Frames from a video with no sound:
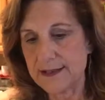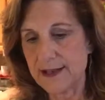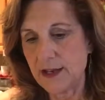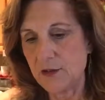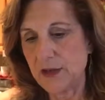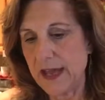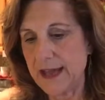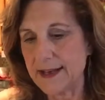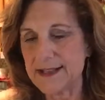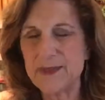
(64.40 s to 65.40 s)
that you
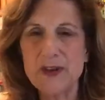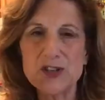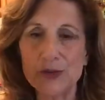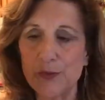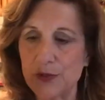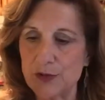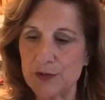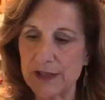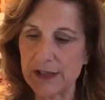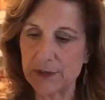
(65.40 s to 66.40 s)
can, especially when you're
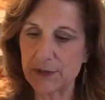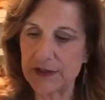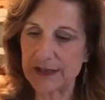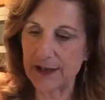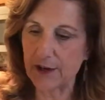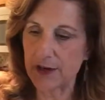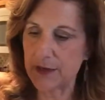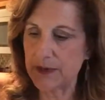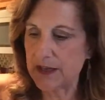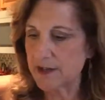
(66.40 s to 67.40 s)
dealing with dairy
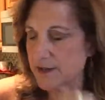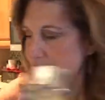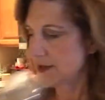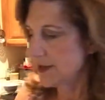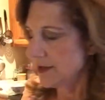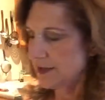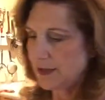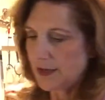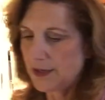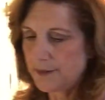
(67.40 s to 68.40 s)
because,
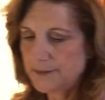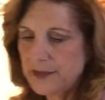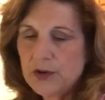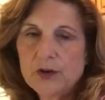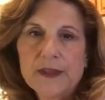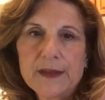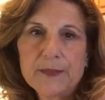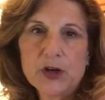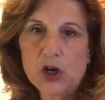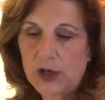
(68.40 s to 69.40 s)
you know, they
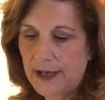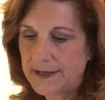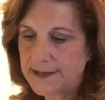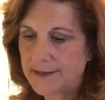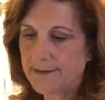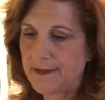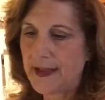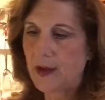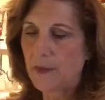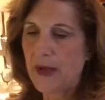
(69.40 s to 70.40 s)
put all kinds of
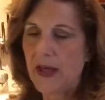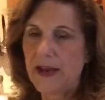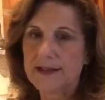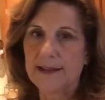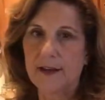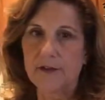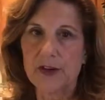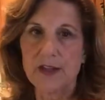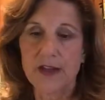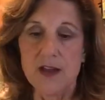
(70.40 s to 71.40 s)
antibiotics and
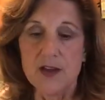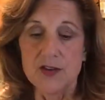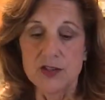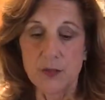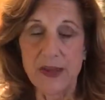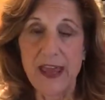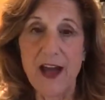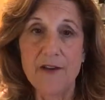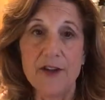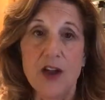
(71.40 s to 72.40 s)
everything. So we
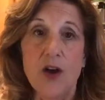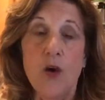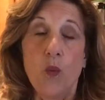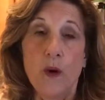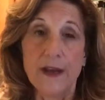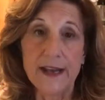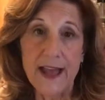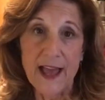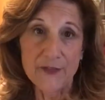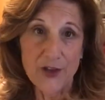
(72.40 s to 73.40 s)
have
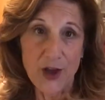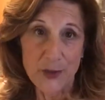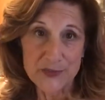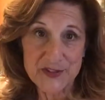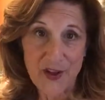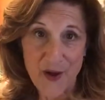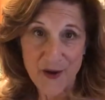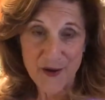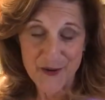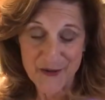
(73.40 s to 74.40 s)
1.5 cups
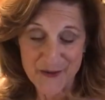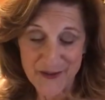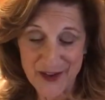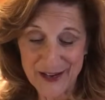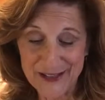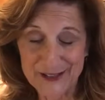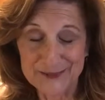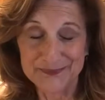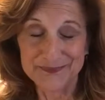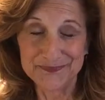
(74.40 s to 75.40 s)
of
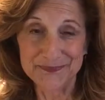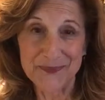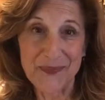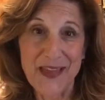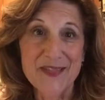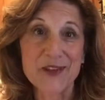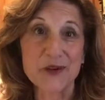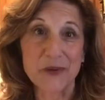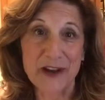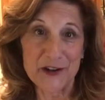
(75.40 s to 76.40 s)
the
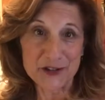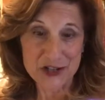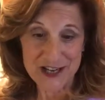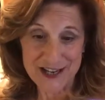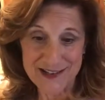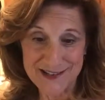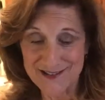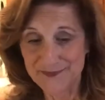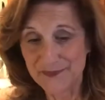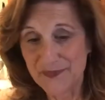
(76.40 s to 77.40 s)
Gruyere
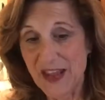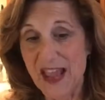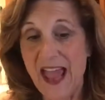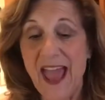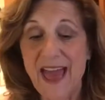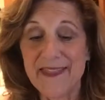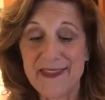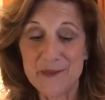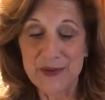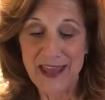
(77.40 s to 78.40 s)
cheese. And
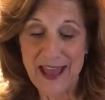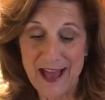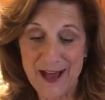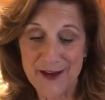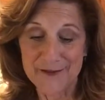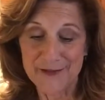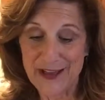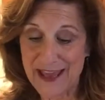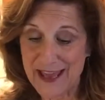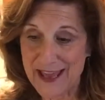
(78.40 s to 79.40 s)
then we have
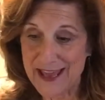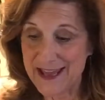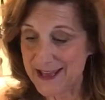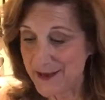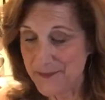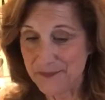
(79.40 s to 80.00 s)
1/4